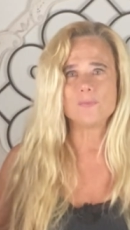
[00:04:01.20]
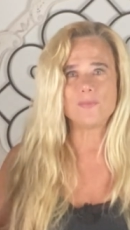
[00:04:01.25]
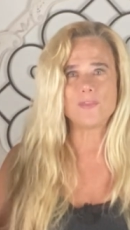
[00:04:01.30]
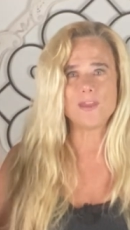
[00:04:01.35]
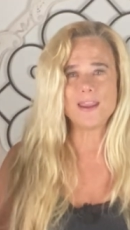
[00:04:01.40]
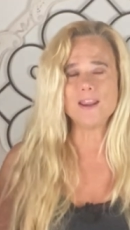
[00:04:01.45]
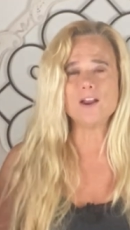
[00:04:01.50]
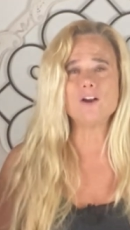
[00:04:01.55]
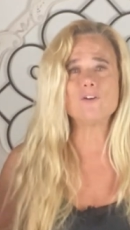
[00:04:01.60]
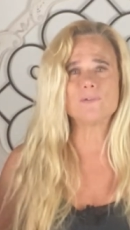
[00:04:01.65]

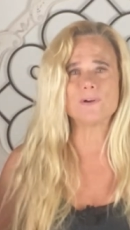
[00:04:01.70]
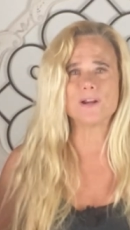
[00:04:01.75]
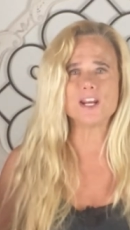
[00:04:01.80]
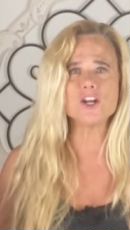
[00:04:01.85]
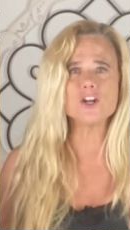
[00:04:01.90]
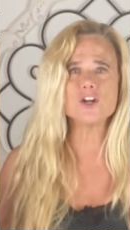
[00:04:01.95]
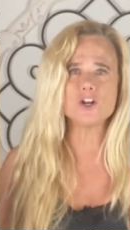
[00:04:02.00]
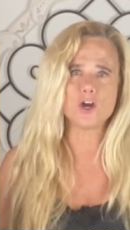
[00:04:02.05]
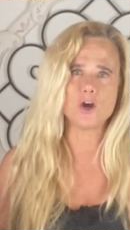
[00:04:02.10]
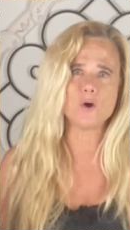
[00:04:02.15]
they already
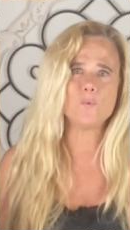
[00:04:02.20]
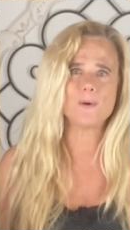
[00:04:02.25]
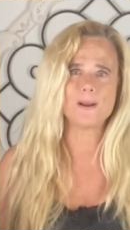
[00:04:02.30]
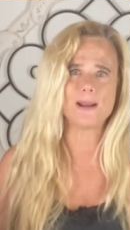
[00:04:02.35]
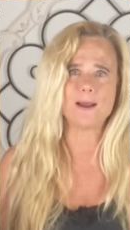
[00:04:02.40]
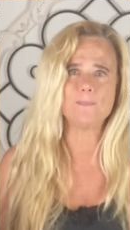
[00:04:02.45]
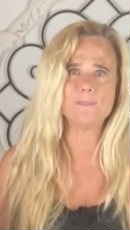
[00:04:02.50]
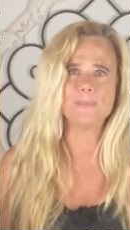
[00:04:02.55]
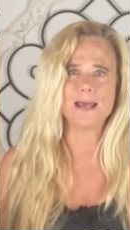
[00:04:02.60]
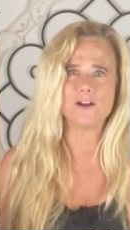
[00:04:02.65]
know what
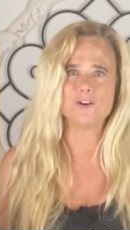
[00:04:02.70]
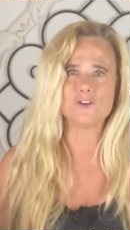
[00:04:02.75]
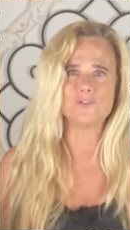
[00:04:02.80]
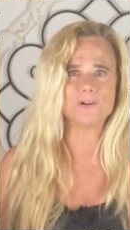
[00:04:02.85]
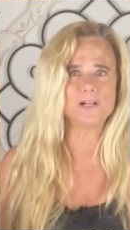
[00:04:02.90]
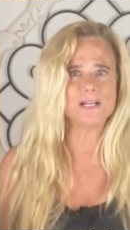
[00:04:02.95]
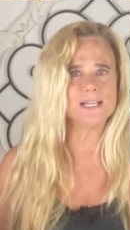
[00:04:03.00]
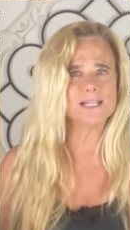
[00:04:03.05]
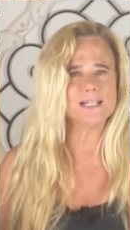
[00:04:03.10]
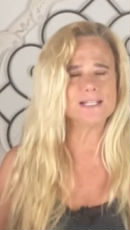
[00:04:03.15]
our
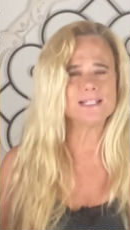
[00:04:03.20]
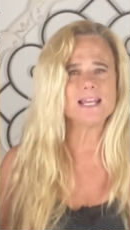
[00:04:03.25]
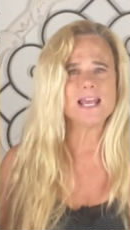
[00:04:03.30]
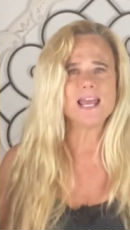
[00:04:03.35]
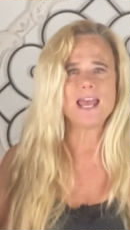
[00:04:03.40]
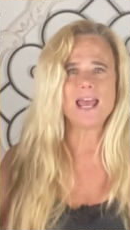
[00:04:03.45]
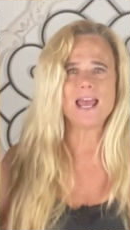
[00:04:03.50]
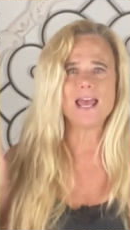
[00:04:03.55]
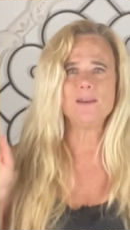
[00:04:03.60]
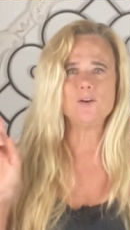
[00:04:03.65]
boundary is,
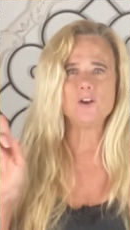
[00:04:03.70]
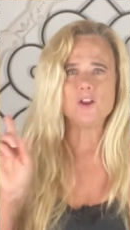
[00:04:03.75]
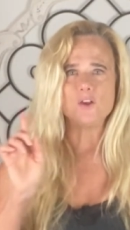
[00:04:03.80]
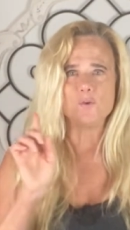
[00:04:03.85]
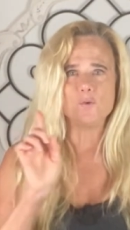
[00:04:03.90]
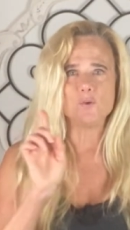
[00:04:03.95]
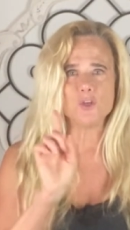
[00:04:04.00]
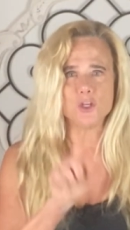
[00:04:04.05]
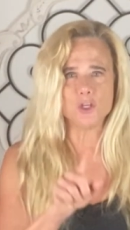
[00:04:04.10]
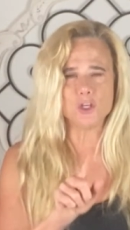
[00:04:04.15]
and
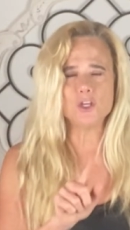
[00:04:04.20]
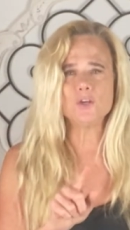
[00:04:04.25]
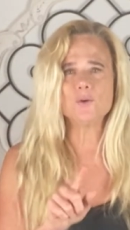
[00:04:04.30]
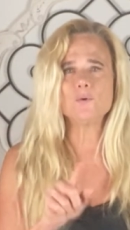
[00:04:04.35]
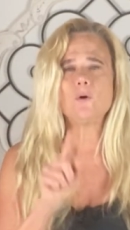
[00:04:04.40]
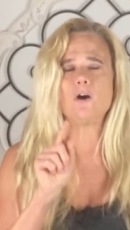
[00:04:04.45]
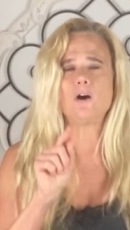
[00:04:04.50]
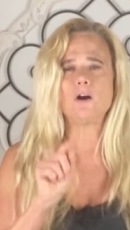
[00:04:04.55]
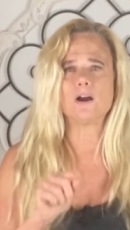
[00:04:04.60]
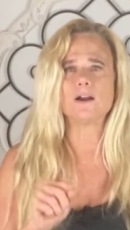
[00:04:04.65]

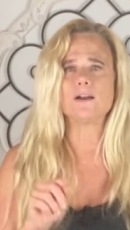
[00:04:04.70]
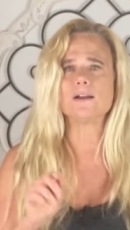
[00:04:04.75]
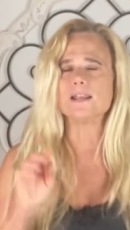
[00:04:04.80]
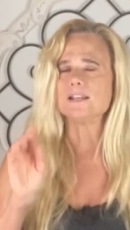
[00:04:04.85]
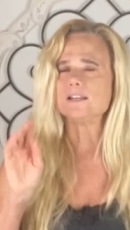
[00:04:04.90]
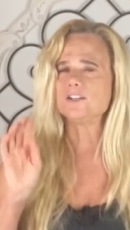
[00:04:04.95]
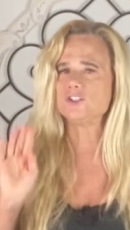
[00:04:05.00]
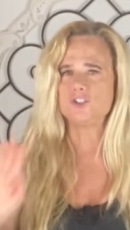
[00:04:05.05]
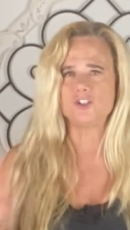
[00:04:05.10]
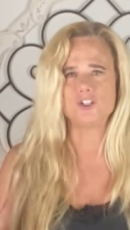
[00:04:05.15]
you are
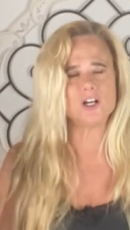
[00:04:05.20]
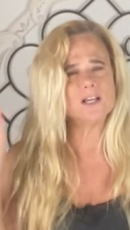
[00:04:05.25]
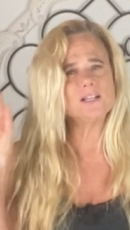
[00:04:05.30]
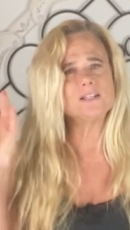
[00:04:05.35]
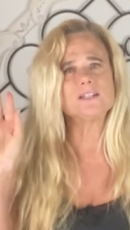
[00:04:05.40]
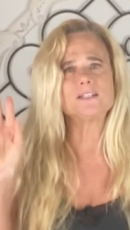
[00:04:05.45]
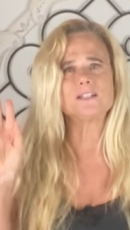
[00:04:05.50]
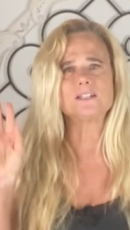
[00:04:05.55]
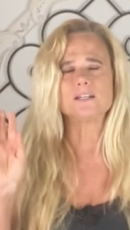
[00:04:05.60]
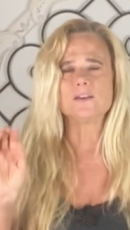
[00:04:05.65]

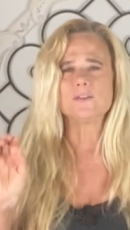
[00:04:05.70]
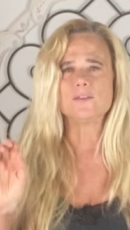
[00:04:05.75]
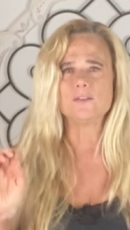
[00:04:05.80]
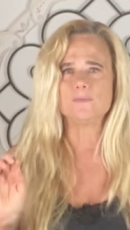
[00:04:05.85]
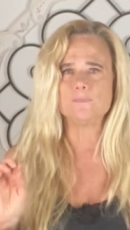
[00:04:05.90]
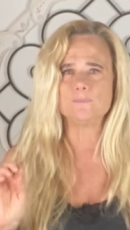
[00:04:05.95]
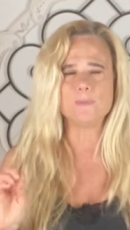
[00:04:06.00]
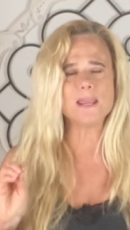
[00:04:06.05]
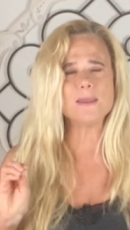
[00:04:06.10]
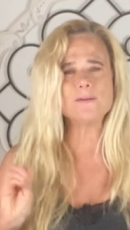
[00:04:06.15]
just
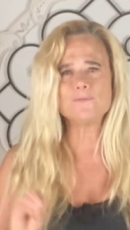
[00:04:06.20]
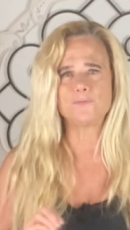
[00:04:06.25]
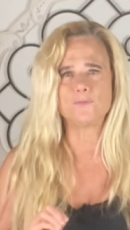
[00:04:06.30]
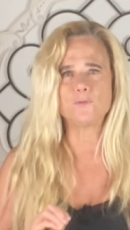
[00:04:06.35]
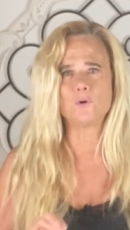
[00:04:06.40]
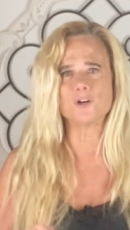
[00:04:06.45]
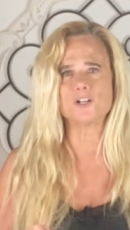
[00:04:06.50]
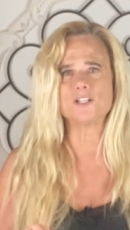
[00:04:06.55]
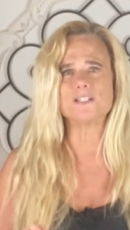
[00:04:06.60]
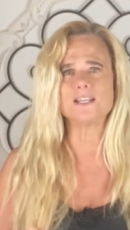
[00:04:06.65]

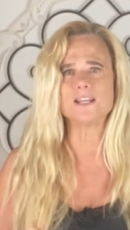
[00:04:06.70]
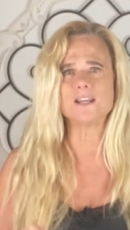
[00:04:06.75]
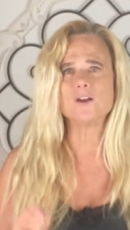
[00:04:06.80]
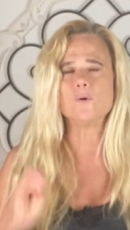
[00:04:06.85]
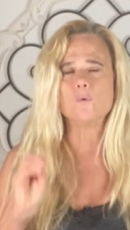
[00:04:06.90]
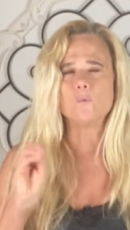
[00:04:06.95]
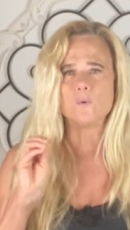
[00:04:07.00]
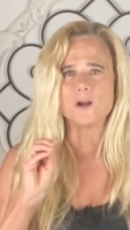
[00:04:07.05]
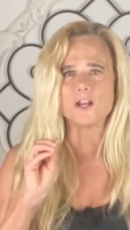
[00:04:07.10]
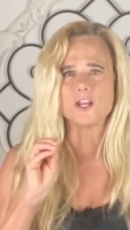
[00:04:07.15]

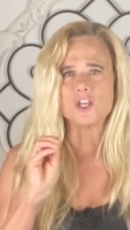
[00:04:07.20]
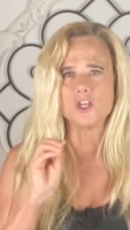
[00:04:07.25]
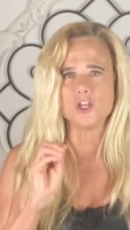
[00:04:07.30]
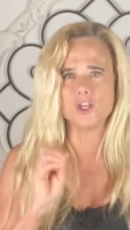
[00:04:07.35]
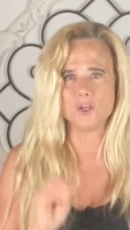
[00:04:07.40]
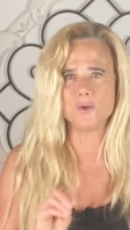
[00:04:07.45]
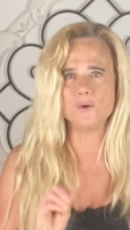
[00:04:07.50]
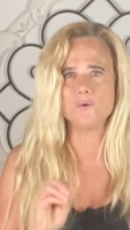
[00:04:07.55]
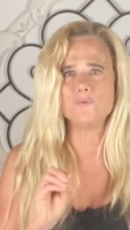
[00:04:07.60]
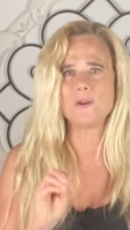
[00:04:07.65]
enforcing what
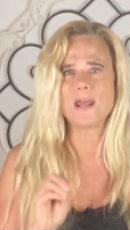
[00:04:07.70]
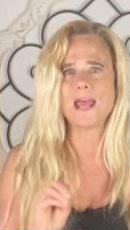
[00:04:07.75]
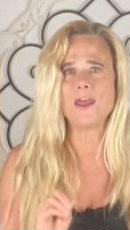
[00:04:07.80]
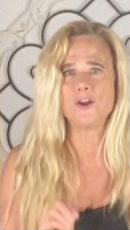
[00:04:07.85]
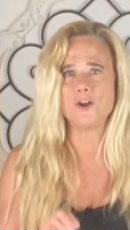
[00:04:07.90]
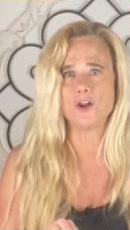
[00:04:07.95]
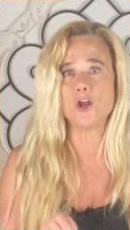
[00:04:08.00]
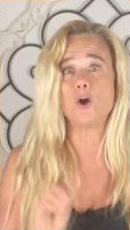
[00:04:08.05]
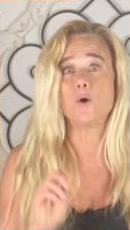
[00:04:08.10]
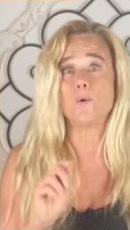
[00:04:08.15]
you
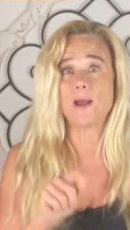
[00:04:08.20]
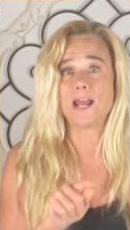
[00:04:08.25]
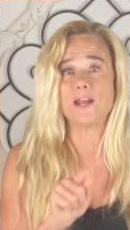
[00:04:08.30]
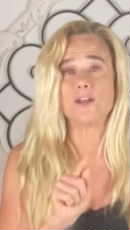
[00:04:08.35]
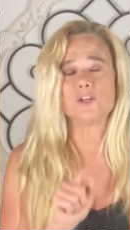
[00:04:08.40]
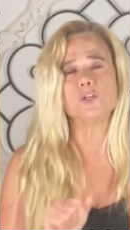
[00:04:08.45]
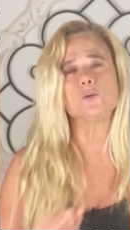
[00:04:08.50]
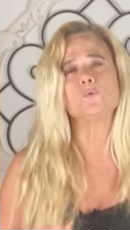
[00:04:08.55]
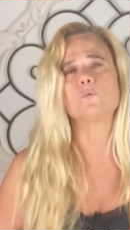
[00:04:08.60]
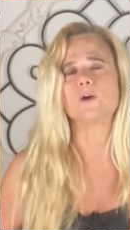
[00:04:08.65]
know how
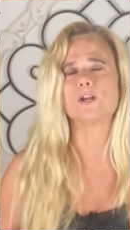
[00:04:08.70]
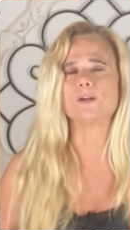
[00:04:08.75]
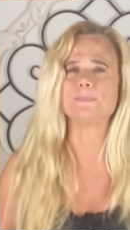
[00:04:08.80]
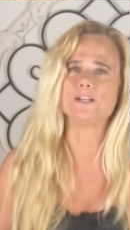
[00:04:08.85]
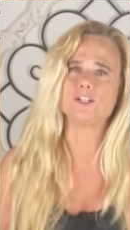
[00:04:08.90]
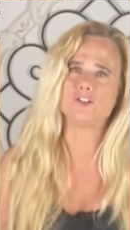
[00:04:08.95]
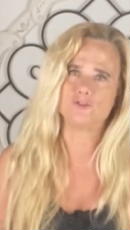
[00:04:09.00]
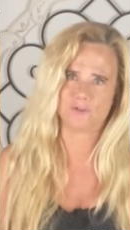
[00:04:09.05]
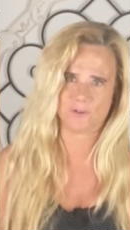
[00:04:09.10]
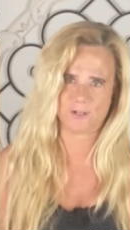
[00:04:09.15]
you want to
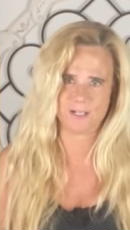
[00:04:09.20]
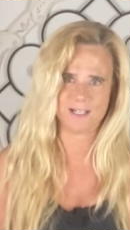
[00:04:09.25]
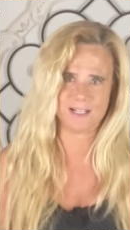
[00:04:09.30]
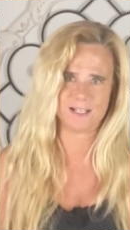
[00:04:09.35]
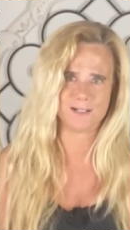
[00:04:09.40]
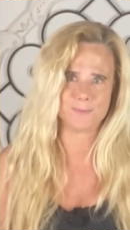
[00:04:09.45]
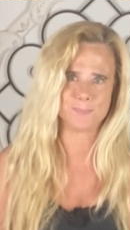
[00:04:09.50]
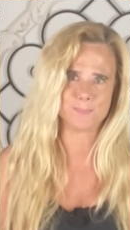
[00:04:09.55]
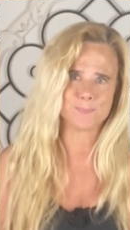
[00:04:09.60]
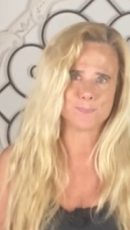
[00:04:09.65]
be treated.